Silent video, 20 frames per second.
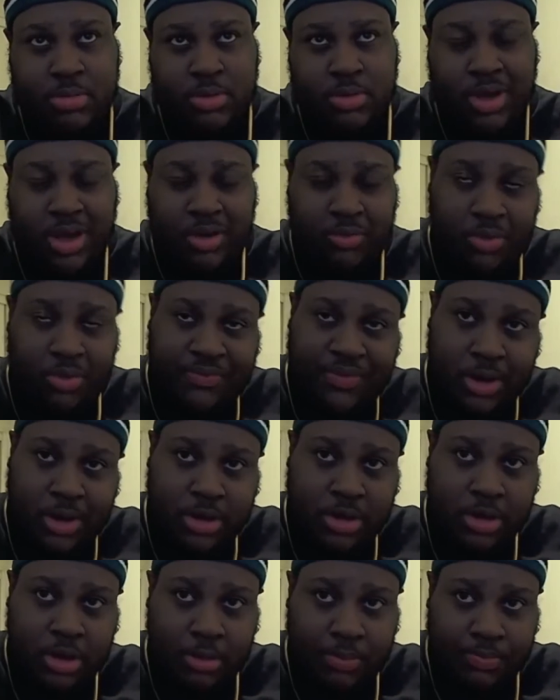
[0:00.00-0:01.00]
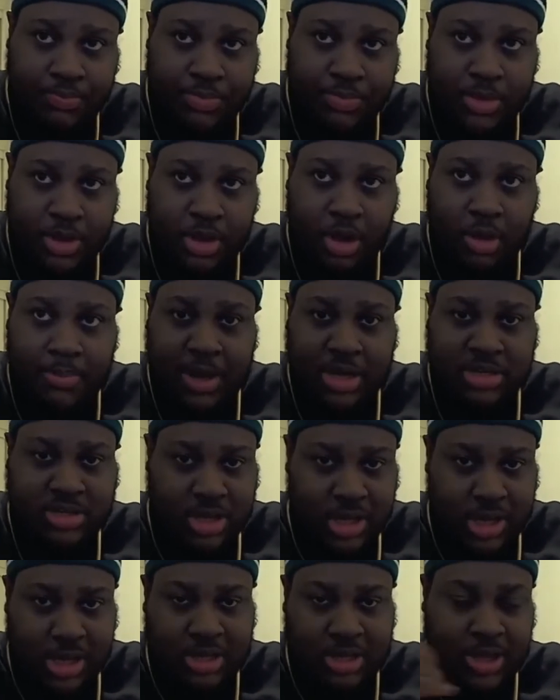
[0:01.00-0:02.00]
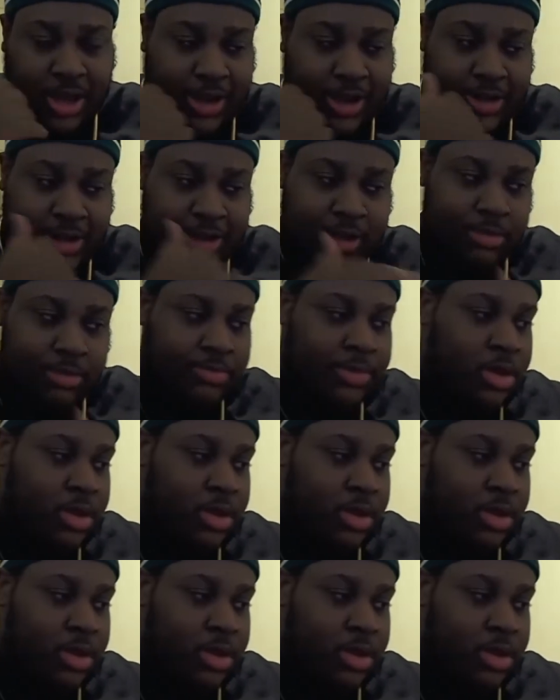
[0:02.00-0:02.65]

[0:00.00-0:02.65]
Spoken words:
Okay, well, fuck him. Y'all basically get the idea.